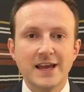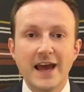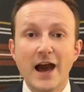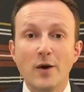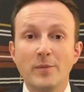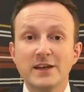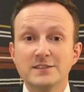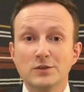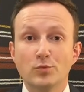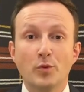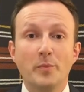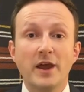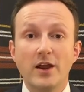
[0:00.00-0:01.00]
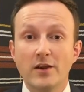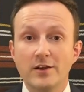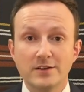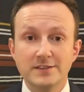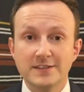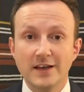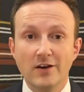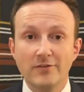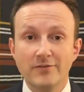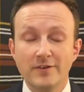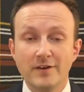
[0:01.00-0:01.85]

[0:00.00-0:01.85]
how best to prepare yourself